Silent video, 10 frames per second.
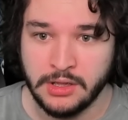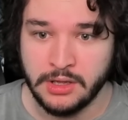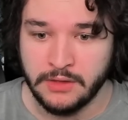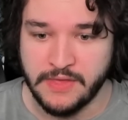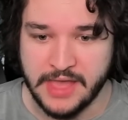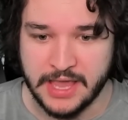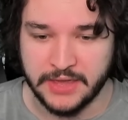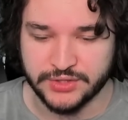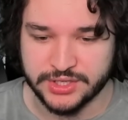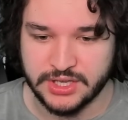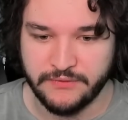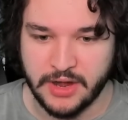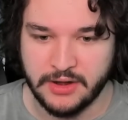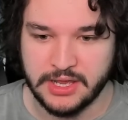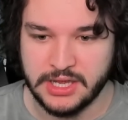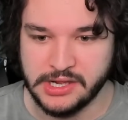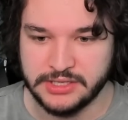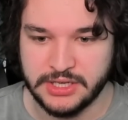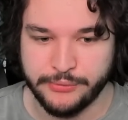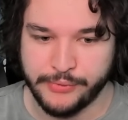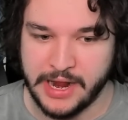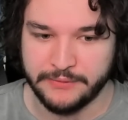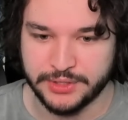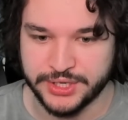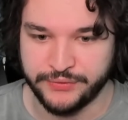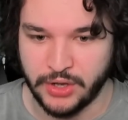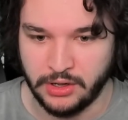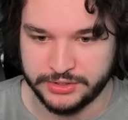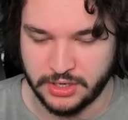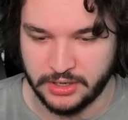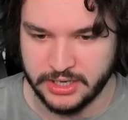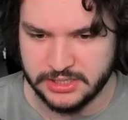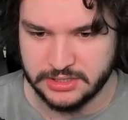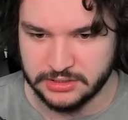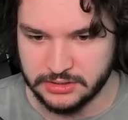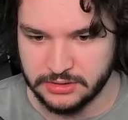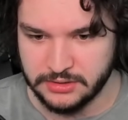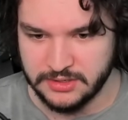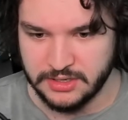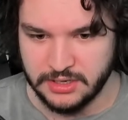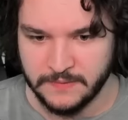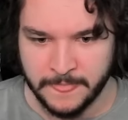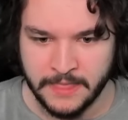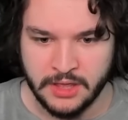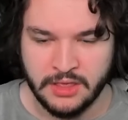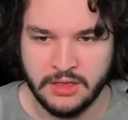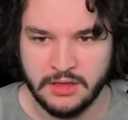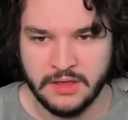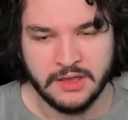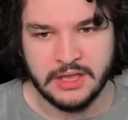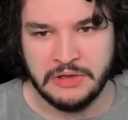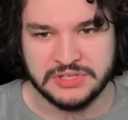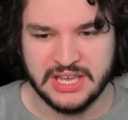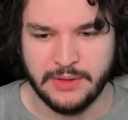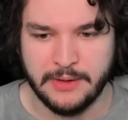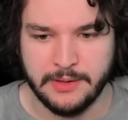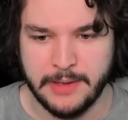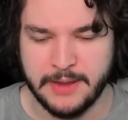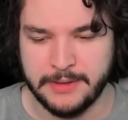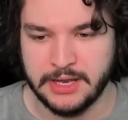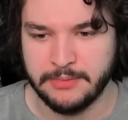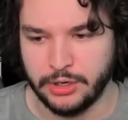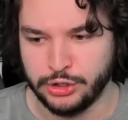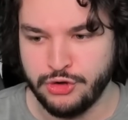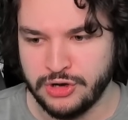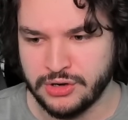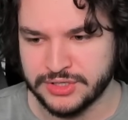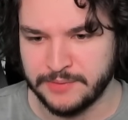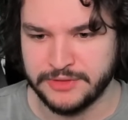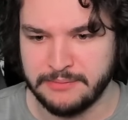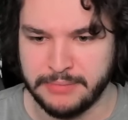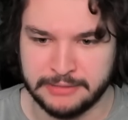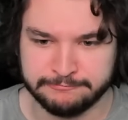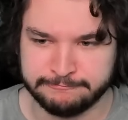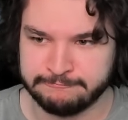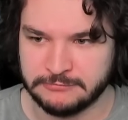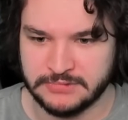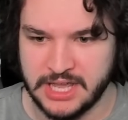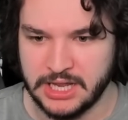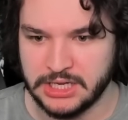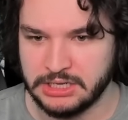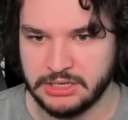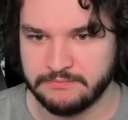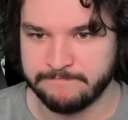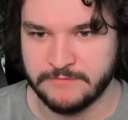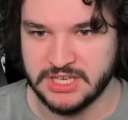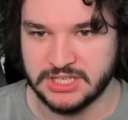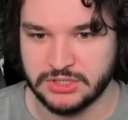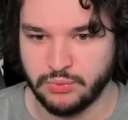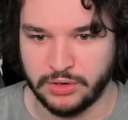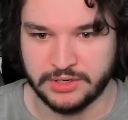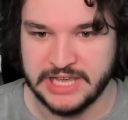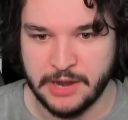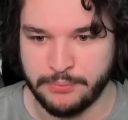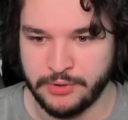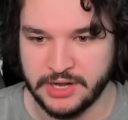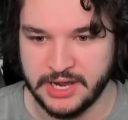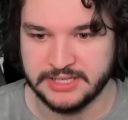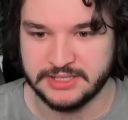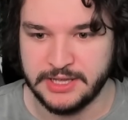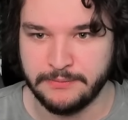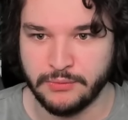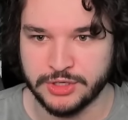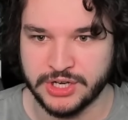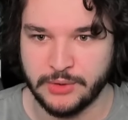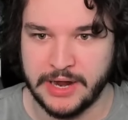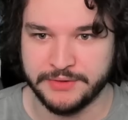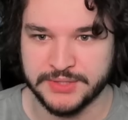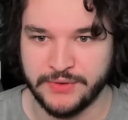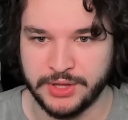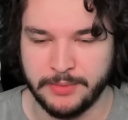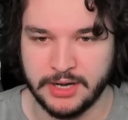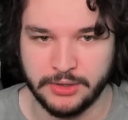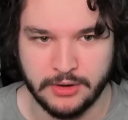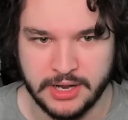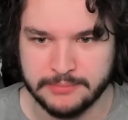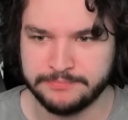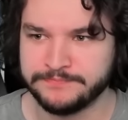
Then that gives us a very easy Rivals Fall target. I was thinking that we might have been able to Luke or something, but yeah, this works out pretty nicely. We're just going to Rivals Fall the Mandalorian.